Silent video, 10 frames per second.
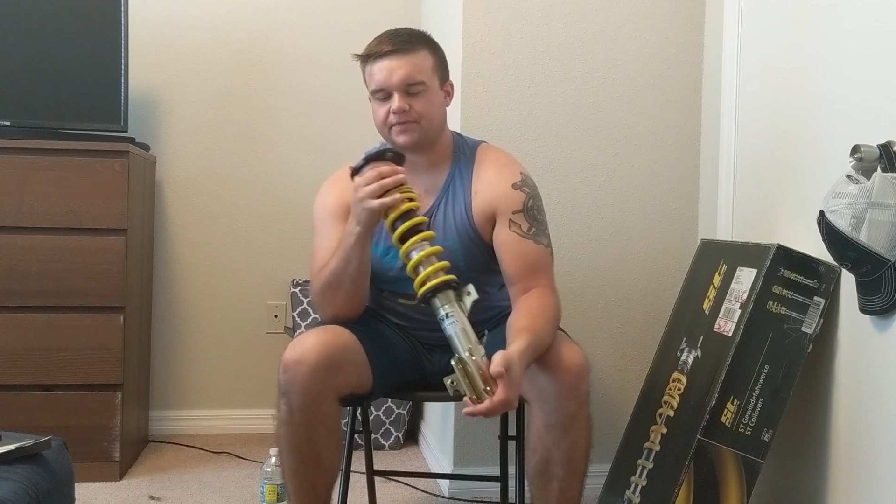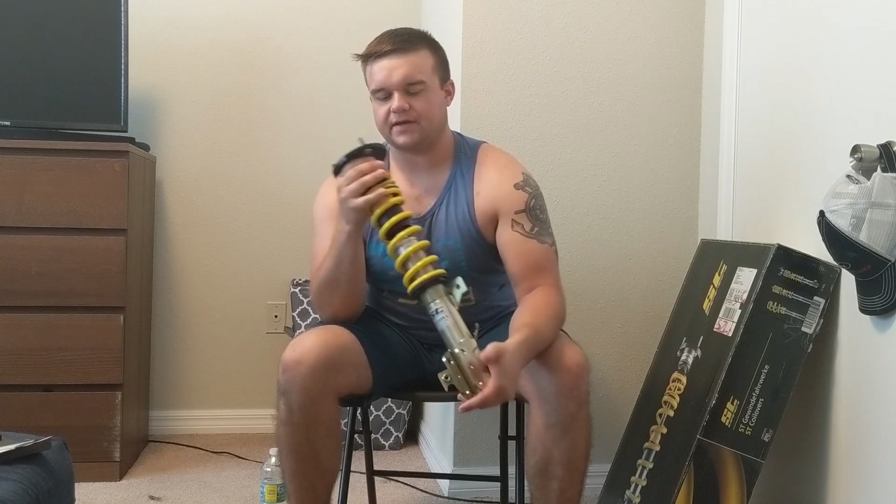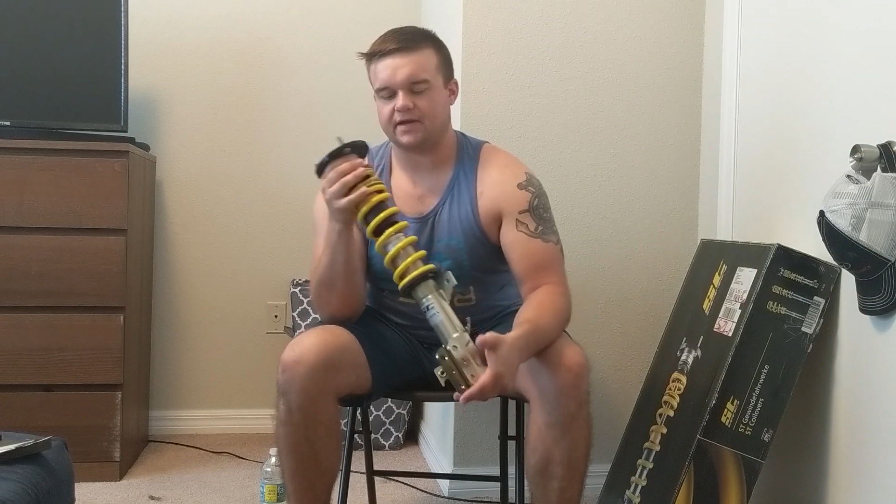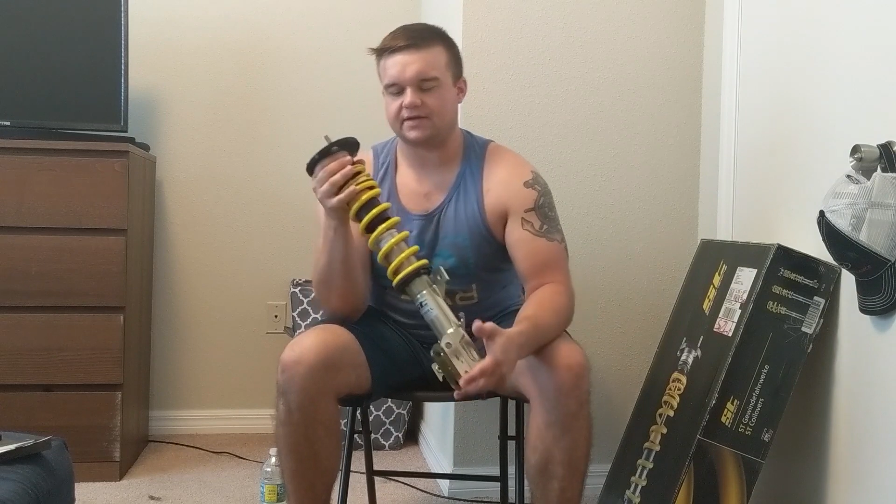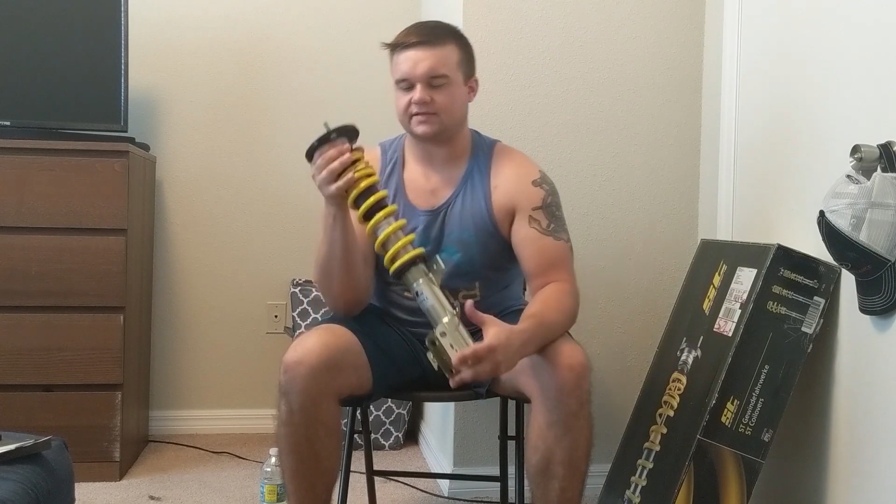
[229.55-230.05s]

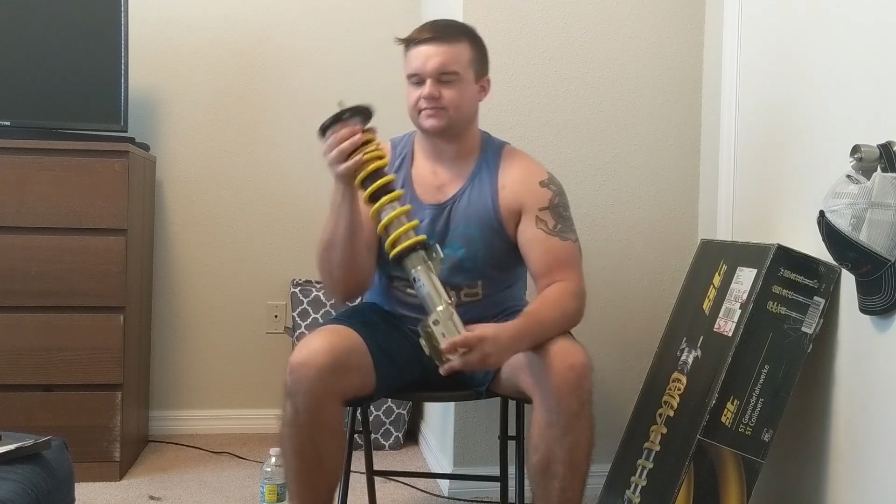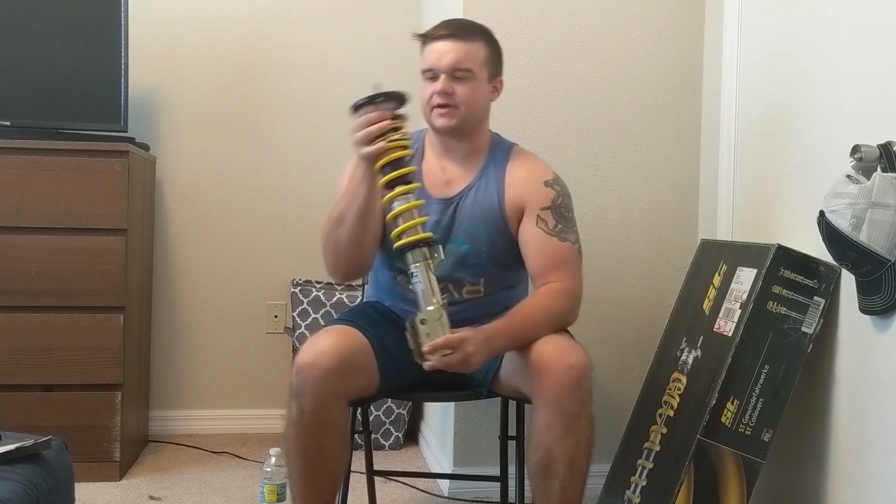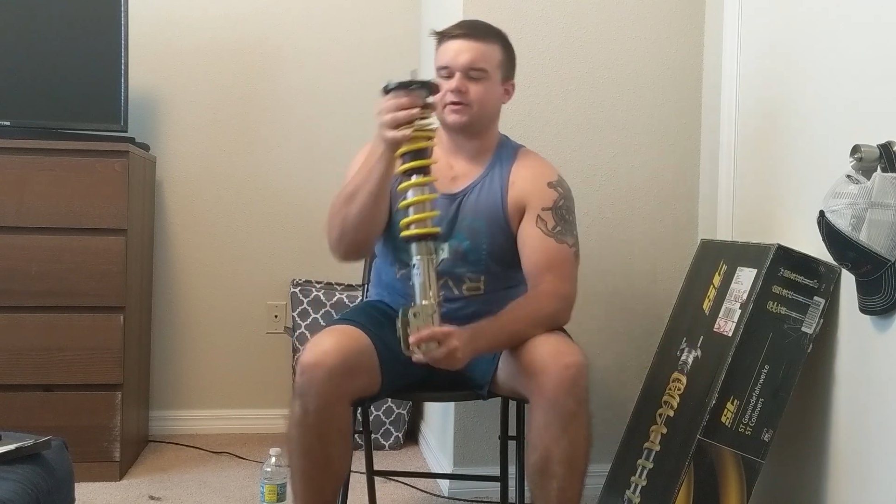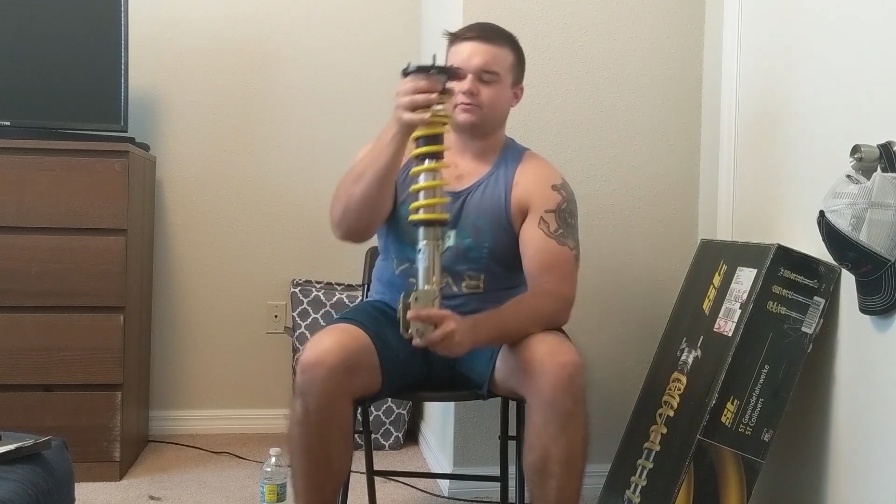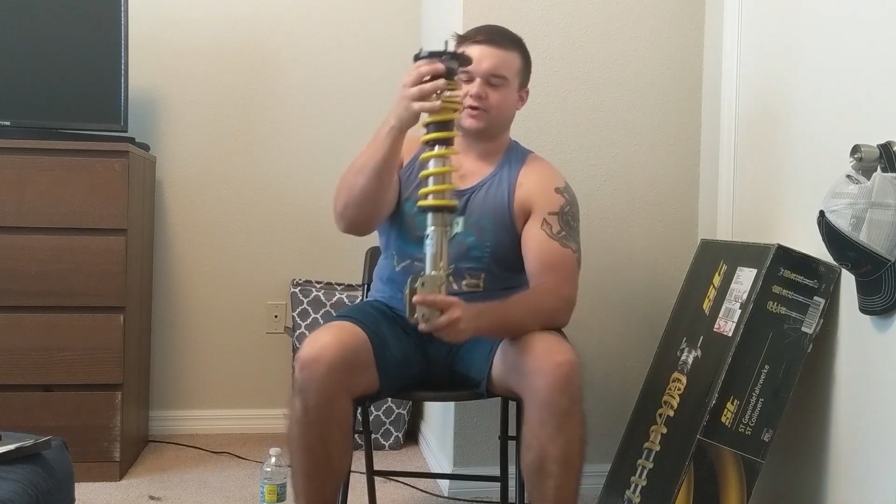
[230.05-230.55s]
It doesn't
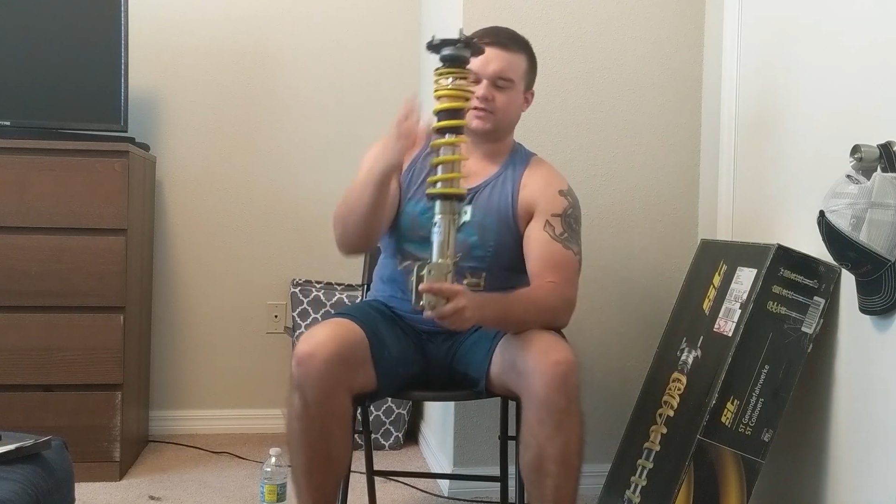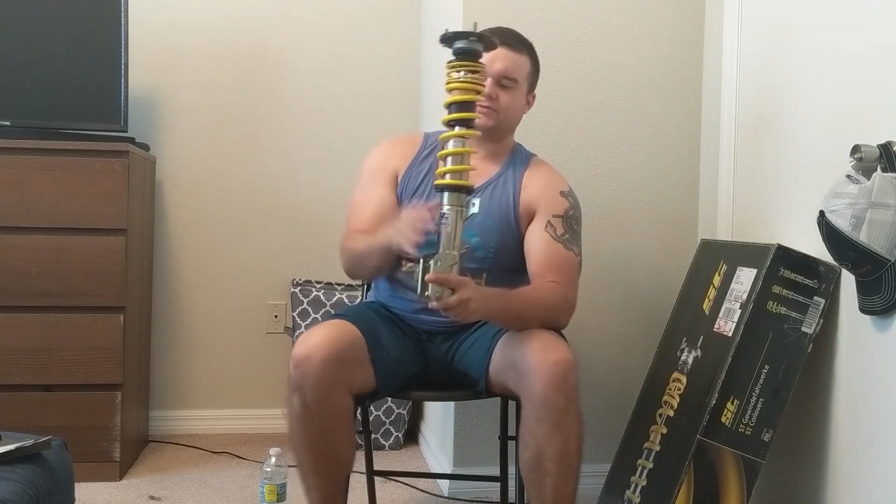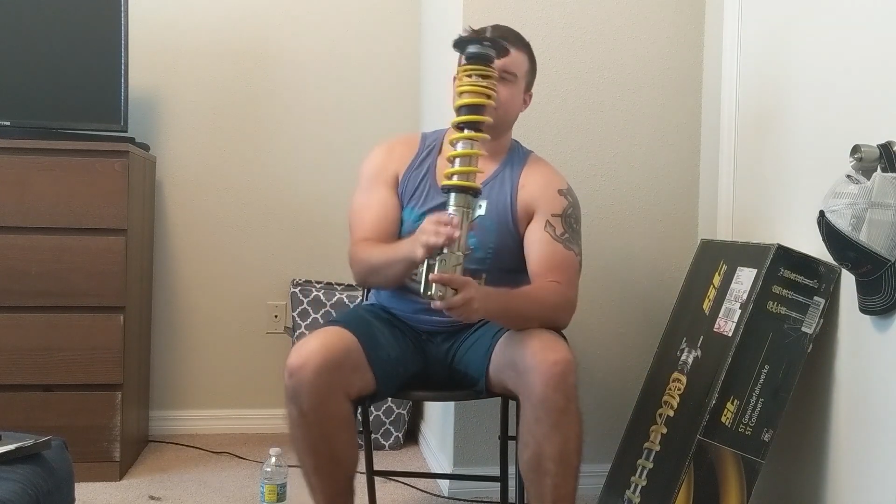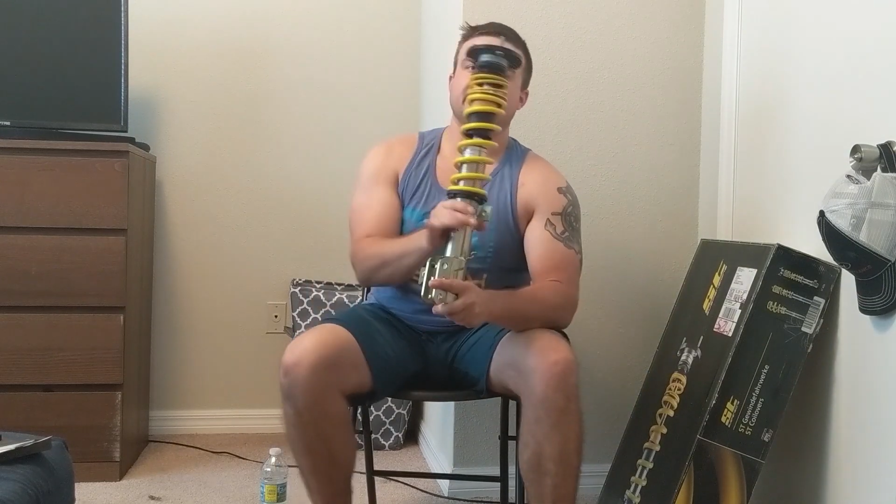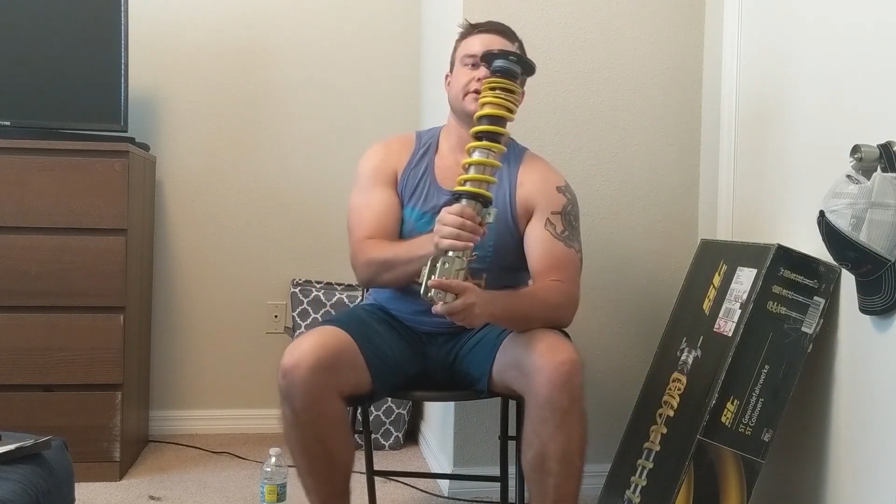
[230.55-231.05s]
matter. We'll get
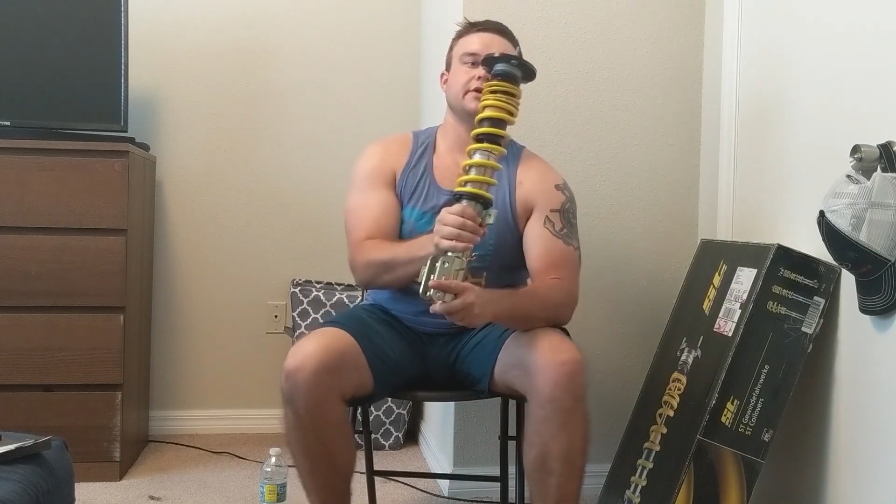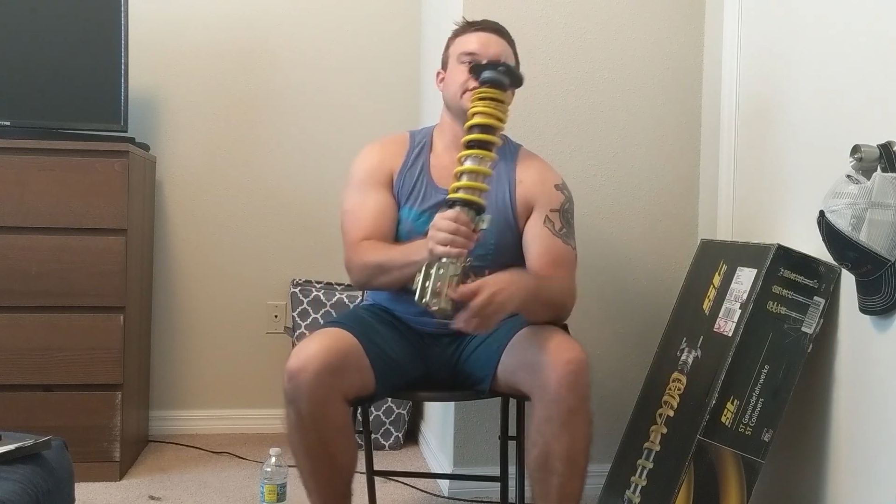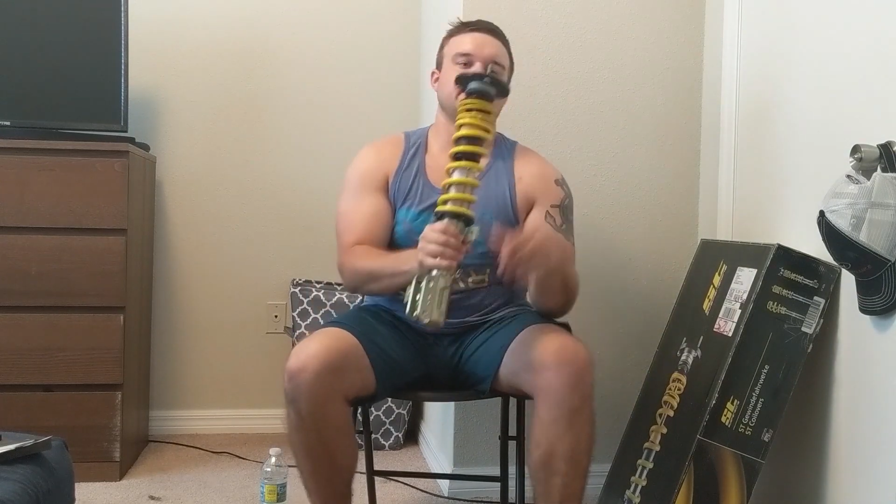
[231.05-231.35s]
to it later